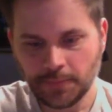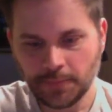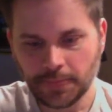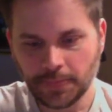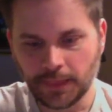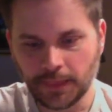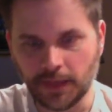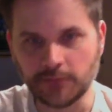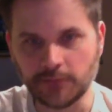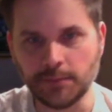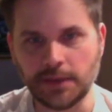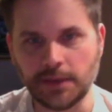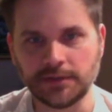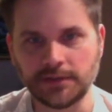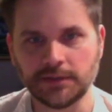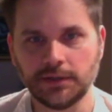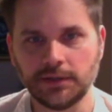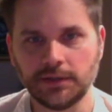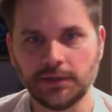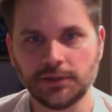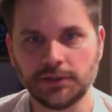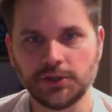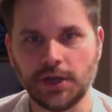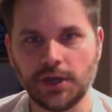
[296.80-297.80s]
it's
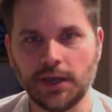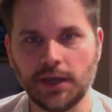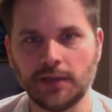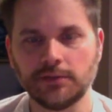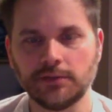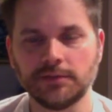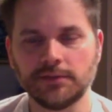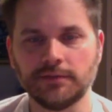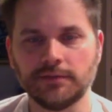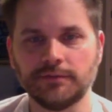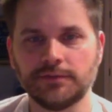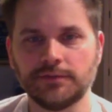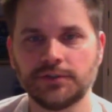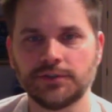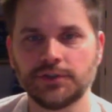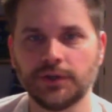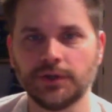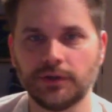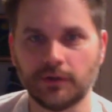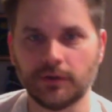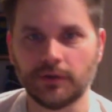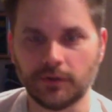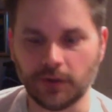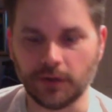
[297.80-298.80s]
basically chains of
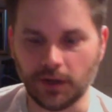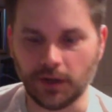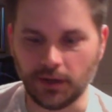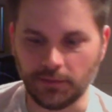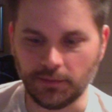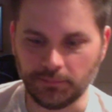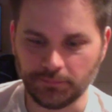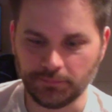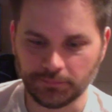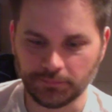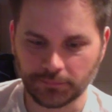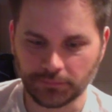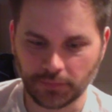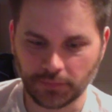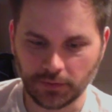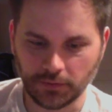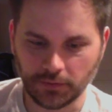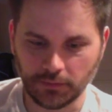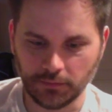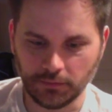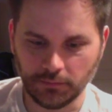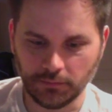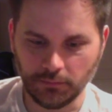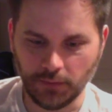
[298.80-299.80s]
sugar um,
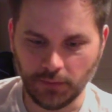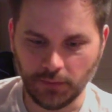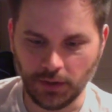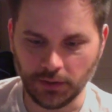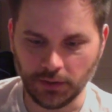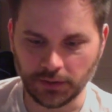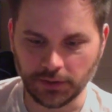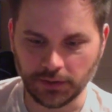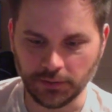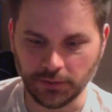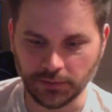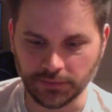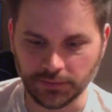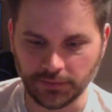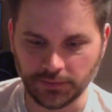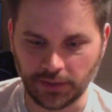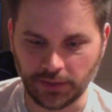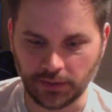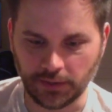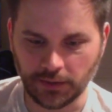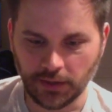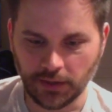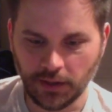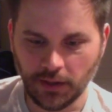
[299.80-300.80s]
molecules
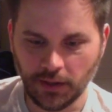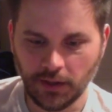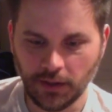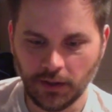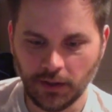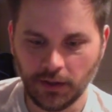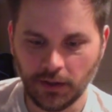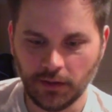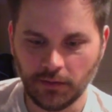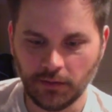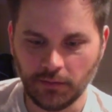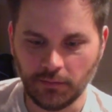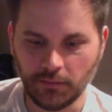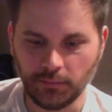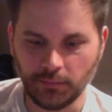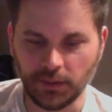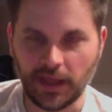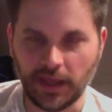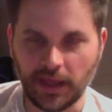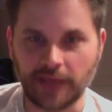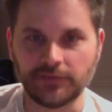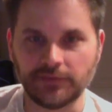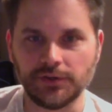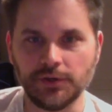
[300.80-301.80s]
that
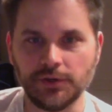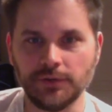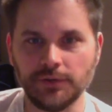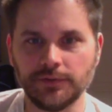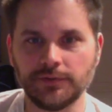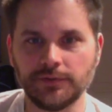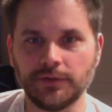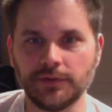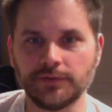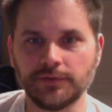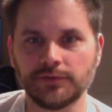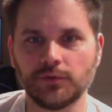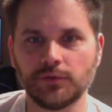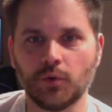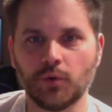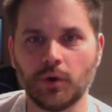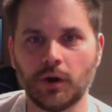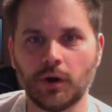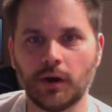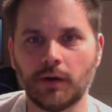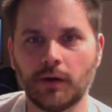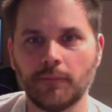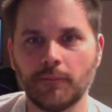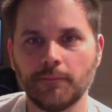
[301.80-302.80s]
plants use to
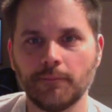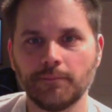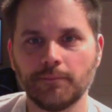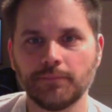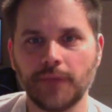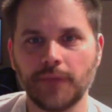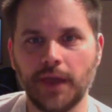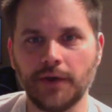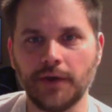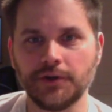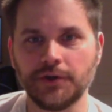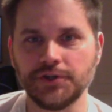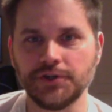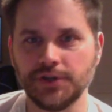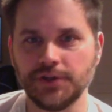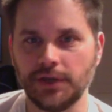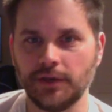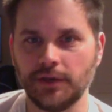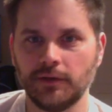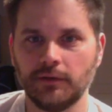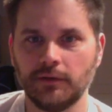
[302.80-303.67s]
store energy.